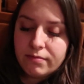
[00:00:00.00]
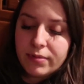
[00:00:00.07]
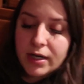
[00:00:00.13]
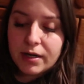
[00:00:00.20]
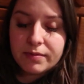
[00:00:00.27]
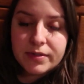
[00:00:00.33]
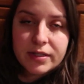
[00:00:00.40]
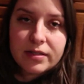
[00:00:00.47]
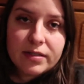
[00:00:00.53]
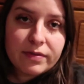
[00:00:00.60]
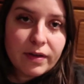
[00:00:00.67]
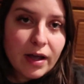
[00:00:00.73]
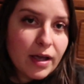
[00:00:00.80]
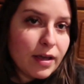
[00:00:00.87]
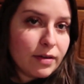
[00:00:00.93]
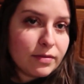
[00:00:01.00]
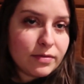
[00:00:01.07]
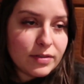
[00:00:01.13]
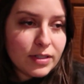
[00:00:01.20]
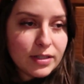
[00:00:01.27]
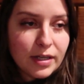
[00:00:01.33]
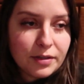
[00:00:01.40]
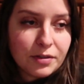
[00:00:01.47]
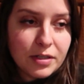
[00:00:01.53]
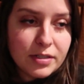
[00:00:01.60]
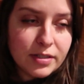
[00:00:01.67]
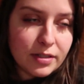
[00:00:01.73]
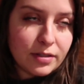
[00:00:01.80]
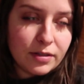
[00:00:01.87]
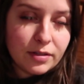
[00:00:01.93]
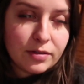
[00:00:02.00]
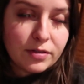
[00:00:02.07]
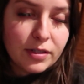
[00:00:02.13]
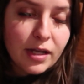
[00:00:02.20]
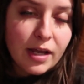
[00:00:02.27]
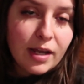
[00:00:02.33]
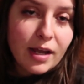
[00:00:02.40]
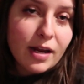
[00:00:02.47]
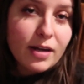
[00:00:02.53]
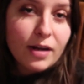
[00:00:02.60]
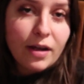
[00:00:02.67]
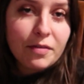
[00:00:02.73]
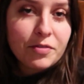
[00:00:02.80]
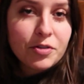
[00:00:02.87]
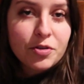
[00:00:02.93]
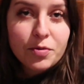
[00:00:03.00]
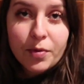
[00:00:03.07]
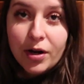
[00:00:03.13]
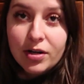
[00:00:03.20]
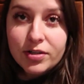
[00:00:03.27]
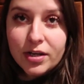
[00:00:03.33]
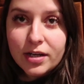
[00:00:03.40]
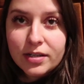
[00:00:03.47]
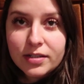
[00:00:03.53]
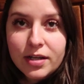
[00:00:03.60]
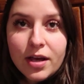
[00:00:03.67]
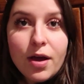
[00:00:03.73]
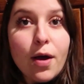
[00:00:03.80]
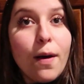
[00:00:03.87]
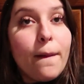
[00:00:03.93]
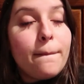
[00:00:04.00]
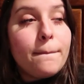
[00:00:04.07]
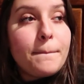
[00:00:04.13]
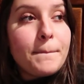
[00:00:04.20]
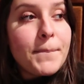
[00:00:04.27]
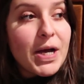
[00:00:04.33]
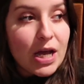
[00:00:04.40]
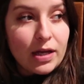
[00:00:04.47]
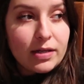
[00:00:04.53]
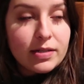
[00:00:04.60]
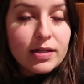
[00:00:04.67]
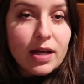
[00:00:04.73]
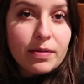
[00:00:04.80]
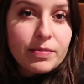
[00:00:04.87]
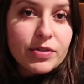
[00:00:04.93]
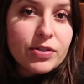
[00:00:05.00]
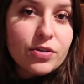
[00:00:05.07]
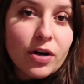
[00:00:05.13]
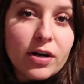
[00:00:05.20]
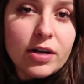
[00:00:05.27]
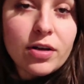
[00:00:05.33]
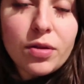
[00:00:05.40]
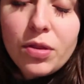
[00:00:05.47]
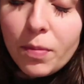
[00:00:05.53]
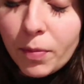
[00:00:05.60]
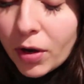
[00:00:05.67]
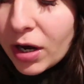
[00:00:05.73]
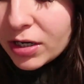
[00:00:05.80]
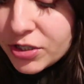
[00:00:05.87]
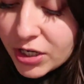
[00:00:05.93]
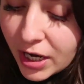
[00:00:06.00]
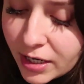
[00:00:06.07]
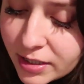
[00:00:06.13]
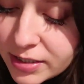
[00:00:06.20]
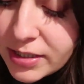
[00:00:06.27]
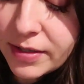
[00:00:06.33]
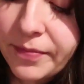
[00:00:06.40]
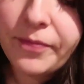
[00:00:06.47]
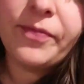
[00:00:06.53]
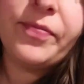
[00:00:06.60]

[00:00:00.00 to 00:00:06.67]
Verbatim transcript: been up since five, did that crazy clinical day, and now I have to do the project. But I'm starting on the project,